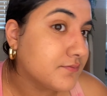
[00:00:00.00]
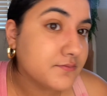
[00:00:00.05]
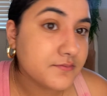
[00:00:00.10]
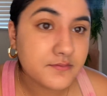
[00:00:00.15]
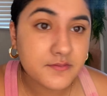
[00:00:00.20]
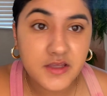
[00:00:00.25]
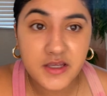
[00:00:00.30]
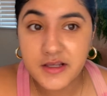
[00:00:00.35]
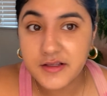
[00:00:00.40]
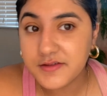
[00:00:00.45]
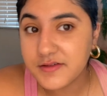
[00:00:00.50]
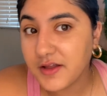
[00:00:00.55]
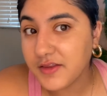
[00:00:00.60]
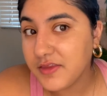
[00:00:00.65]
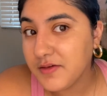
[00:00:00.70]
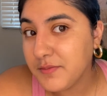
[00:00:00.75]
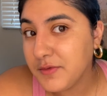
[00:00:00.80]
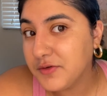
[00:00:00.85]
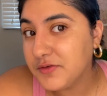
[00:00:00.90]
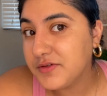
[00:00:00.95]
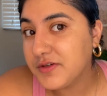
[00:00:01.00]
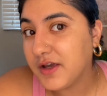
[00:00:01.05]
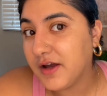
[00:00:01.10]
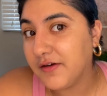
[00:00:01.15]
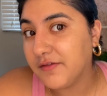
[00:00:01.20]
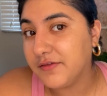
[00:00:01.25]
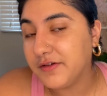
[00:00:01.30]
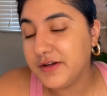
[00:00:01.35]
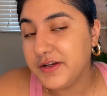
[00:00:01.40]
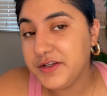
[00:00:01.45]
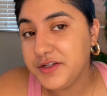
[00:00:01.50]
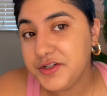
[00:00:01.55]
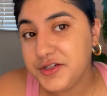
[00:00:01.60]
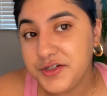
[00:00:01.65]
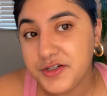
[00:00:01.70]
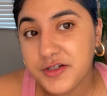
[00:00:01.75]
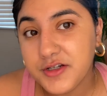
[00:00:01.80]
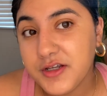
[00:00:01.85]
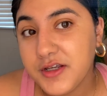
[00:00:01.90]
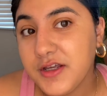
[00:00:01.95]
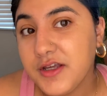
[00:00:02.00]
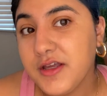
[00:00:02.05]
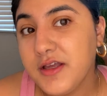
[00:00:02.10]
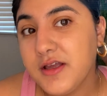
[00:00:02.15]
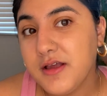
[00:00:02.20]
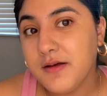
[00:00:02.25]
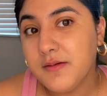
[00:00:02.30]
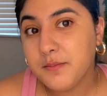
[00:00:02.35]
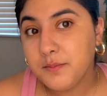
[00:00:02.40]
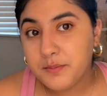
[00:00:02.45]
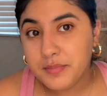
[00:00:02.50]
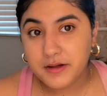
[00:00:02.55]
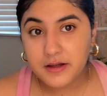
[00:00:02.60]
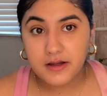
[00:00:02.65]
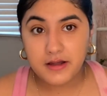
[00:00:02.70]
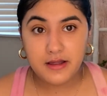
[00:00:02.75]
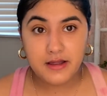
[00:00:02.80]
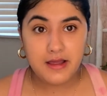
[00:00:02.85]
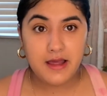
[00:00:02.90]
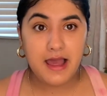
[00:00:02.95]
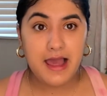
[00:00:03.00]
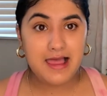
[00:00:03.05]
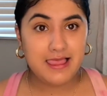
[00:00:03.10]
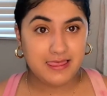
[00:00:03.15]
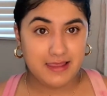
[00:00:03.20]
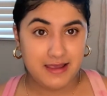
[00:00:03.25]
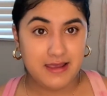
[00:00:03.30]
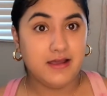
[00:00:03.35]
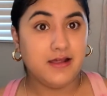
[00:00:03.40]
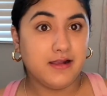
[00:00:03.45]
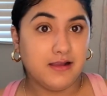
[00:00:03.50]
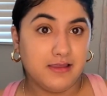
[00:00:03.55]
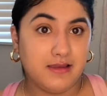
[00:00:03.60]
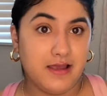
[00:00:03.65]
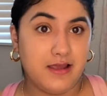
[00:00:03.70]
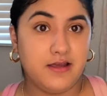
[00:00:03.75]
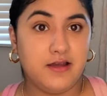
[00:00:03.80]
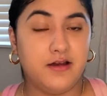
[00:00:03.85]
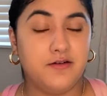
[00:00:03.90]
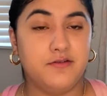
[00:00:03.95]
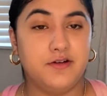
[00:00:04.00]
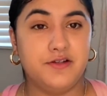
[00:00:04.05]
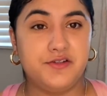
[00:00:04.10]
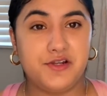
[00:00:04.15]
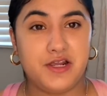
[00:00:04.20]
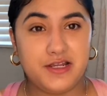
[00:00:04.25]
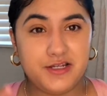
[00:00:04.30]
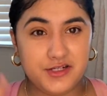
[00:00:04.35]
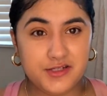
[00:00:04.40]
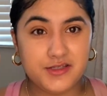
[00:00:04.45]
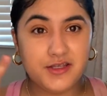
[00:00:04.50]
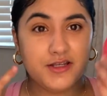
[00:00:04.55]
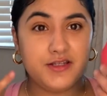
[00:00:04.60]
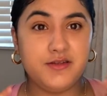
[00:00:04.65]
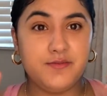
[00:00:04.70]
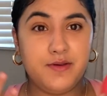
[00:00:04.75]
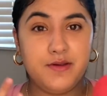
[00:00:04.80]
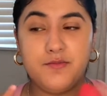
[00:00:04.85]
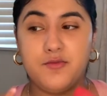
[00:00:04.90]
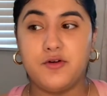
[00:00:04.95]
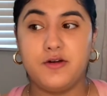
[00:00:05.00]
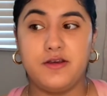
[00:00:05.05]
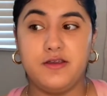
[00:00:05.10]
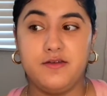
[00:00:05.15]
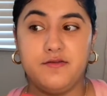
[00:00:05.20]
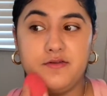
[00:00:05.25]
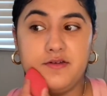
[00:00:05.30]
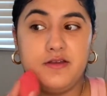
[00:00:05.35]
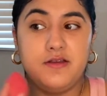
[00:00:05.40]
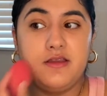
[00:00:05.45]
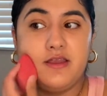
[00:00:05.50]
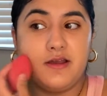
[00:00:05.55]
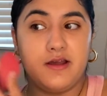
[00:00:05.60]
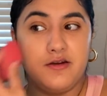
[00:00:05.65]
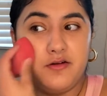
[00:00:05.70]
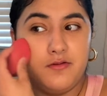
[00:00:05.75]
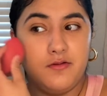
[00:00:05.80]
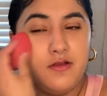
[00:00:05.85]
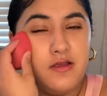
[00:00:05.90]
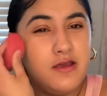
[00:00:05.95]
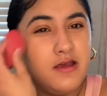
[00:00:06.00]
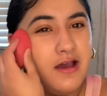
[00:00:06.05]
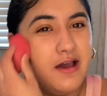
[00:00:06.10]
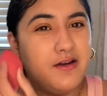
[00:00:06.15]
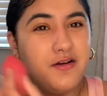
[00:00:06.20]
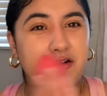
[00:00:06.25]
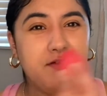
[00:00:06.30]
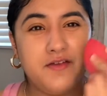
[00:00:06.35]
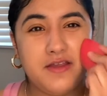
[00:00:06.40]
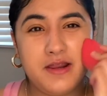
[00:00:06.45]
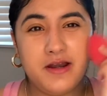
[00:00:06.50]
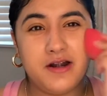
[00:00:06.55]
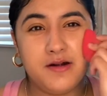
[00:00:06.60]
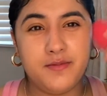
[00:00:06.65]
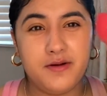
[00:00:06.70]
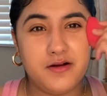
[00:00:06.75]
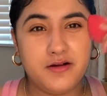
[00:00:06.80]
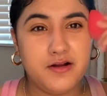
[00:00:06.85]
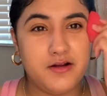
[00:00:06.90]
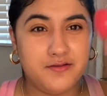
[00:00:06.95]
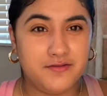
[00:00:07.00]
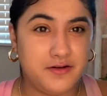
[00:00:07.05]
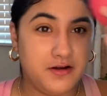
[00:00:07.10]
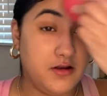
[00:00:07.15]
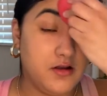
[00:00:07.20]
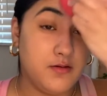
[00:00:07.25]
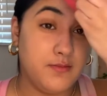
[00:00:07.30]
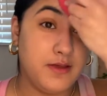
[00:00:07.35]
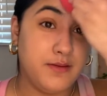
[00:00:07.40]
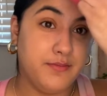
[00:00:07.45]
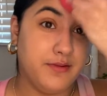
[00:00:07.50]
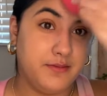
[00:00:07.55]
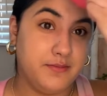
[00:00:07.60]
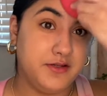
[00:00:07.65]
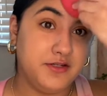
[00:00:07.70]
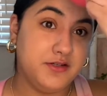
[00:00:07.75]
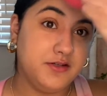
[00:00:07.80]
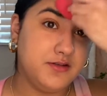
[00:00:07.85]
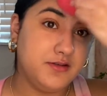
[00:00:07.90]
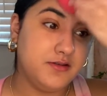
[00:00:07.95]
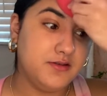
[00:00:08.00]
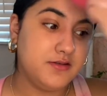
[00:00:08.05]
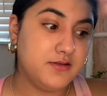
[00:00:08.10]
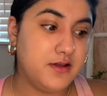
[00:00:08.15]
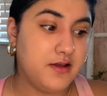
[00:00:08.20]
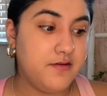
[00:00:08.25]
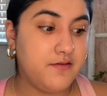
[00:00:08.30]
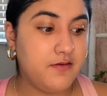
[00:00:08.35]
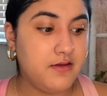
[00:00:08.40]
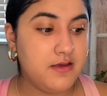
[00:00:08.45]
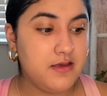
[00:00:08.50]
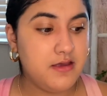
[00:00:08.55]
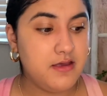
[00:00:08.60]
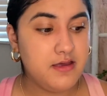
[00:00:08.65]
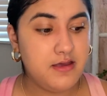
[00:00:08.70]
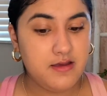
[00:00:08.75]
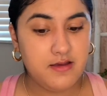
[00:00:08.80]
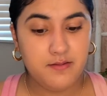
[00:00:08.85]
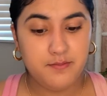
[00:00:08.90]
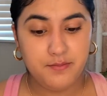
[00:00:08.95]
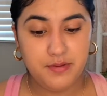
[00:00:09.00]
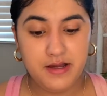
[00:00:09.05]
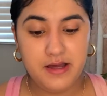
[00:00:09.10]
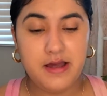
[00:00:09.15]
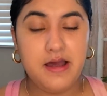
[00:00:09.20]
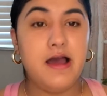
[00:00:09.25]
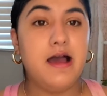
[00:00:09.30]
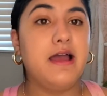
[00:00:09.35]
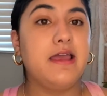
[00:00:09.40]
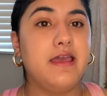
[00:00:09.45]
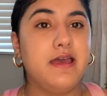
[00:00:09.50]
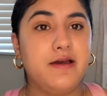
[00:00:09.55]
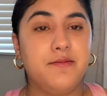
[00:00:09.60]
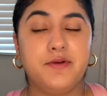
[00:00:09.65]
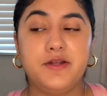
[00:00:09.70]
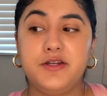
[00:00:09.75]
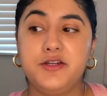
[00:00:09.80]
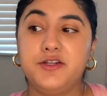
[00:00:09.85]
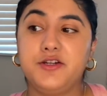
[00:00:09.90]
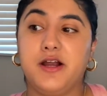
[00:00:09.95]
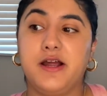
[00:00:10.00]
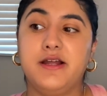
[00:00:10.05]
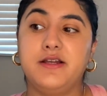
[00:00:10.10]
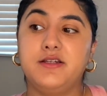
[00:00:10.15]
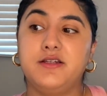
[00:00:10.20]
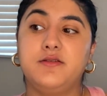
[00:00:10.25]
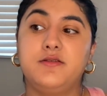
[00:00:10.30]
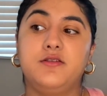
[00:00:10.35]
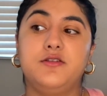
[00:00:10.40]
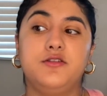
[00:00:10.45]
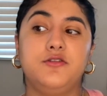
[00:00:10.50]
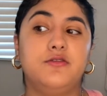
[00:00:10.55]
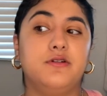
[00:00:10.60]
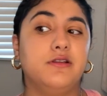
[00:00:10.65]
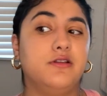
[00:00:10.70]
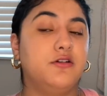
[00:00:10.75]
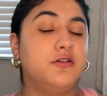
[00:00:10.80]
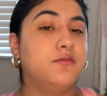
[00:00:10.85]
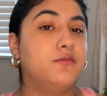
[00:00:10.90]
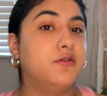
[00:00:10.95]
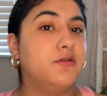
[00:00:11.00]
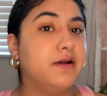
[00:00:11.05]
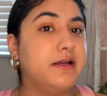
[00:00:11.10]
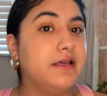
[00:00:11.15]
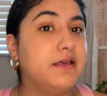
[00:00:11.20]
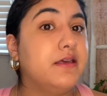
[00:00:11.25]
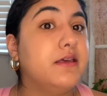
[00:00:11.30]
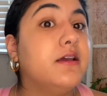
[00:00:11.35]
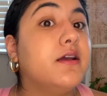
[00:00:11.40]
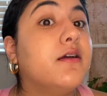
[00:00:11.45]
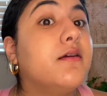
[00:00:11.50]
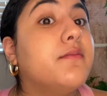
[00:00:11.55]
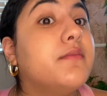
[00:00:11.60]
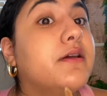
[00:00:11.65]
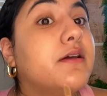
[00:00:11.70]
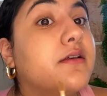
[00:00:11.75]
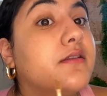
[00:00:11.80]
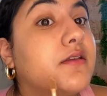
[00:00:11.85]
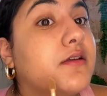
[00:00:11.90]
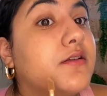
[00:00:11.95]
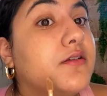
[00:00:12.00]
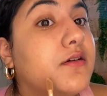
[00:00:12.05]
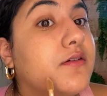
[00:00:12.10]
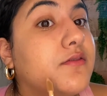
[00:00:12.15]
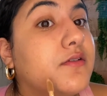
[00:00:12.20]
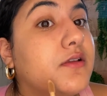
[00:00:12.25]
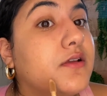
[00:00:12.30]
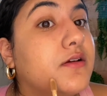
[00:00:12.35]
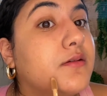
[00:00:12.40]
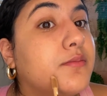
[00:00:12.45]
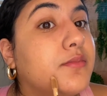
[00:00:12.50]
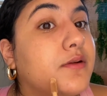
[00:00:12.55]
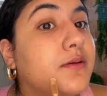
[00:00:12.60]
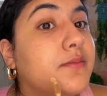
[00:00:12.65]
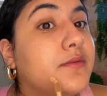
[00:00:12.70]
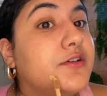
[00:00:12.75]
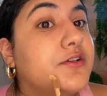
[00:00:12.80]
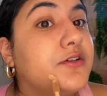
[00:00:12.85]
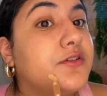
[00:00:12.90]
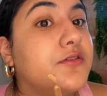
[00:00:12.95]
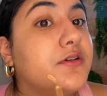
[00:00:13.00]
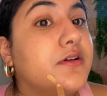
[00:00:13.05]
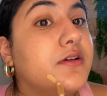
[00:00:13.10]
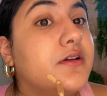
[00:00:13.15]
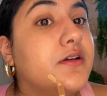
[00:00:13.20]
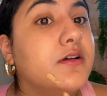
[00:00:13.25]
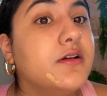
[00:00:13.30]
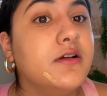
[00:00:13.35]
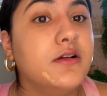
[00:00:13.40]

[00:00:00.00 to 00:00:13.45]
Like it's not the most coverage, but I like light coverage. Like I just like to be more even. Like I don't even care about covering all my blemishes and stuff. But I am gonna try to do a little more right here because I do have a lot of blemishes right here.